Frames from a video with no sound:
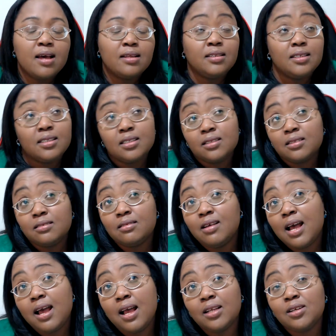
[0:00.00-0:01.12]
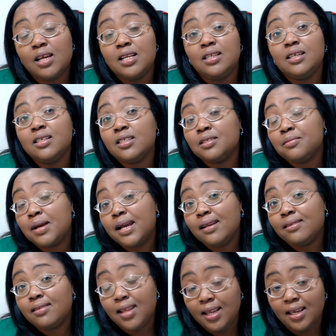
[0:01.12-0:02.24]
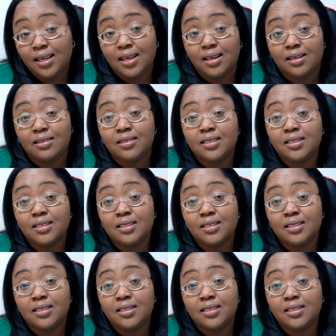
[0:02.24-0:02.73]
this is my thinking.